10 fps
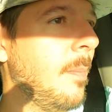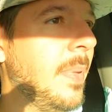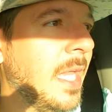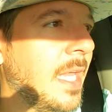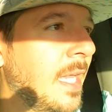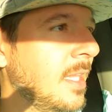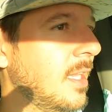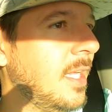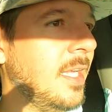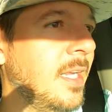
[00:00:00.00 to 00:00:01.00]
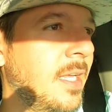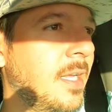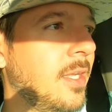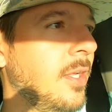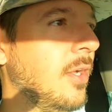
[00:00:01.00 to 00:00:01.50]
big inlet,
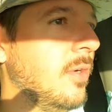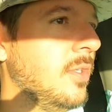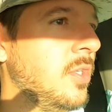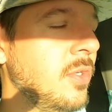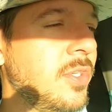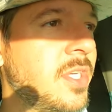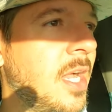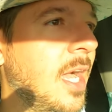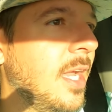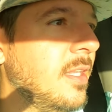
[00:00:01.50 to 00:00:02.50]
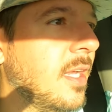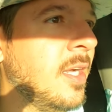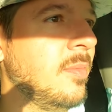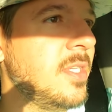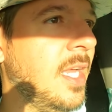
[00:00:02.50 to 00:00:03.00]
you know, huge tide that
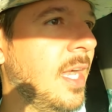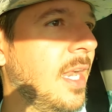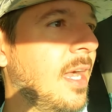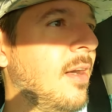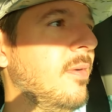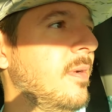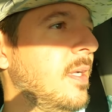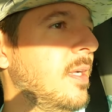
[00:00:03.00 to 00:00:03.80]
comes in and out